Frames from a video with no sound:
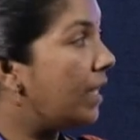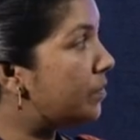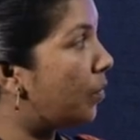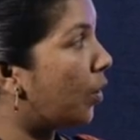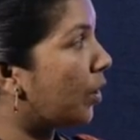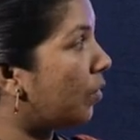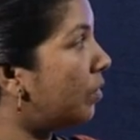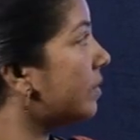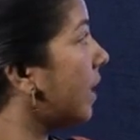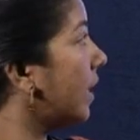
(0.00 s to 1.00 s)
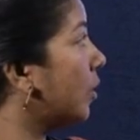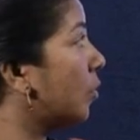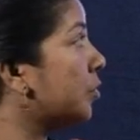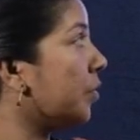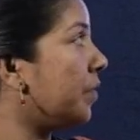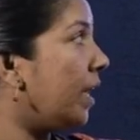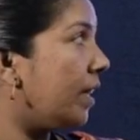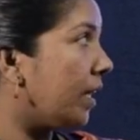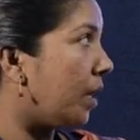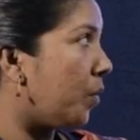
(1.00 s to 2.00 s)
its molecules and those of the
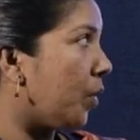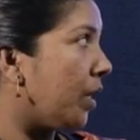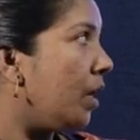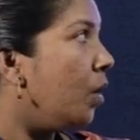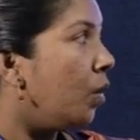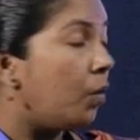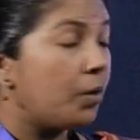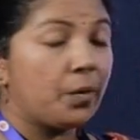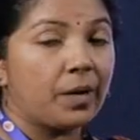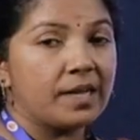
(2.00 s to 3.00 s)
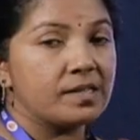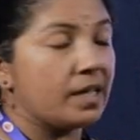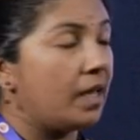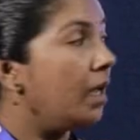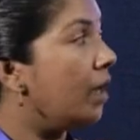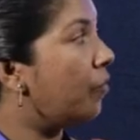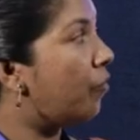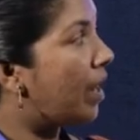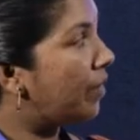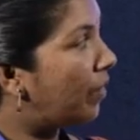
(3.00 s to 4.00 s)
other component, or you can say
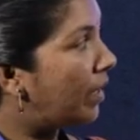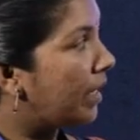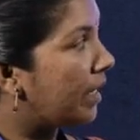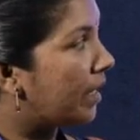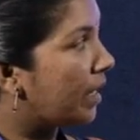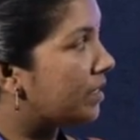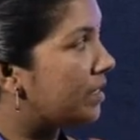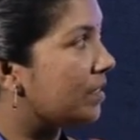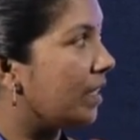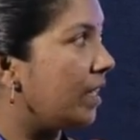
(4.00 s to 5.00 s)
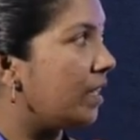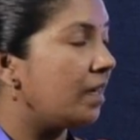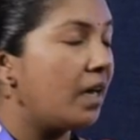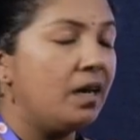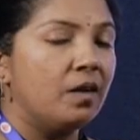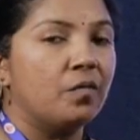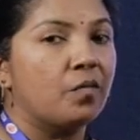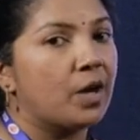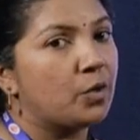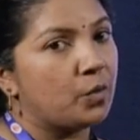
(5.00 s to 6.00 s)
1-1 interaction is greater than
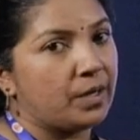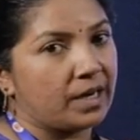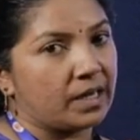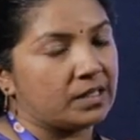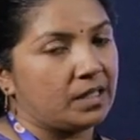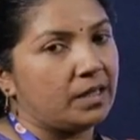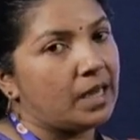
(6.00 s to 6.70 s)
1-2 interaction.